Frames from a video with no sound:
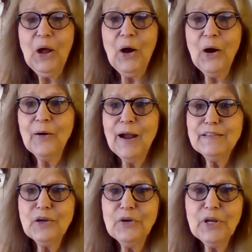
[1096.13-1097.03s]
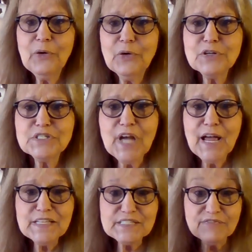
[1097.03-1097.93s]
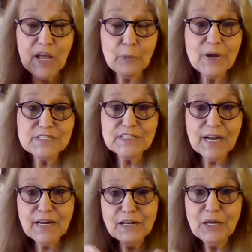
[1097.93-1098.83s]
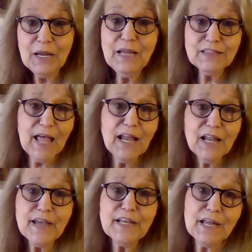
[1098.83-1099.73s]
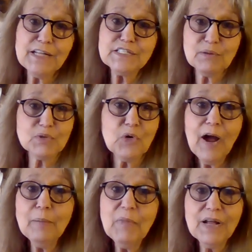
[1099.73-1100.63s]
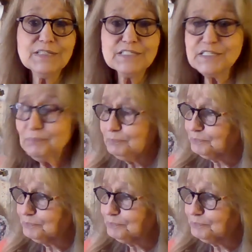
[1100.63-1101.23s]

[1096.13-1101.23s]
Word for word: All right, there you go, Earth signs. If that resonated, hit that like and subscribe buttons.